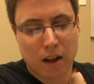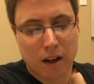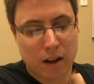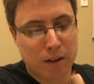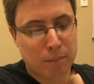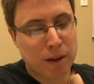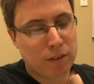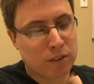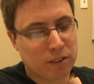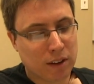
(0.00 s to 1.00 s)
My
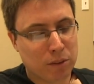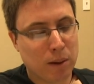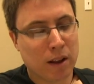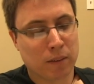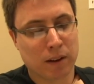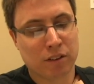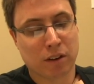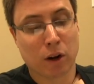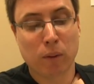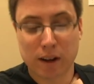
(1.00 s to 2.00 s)
views on sexuality and
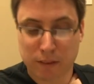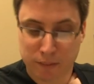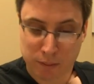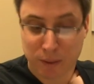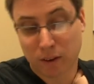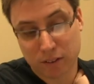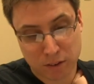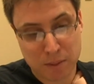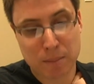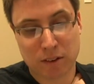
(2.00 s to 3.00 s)
religion are quite different from yours,
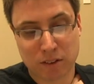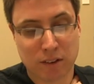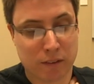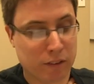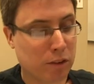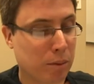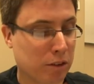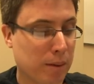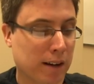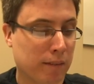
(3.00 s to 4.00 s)
so maybe it's just a difference of
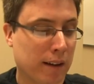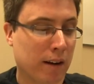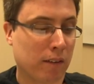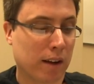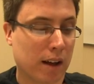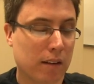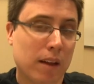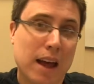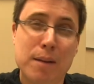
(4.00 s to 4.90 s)
perspective that I don't get.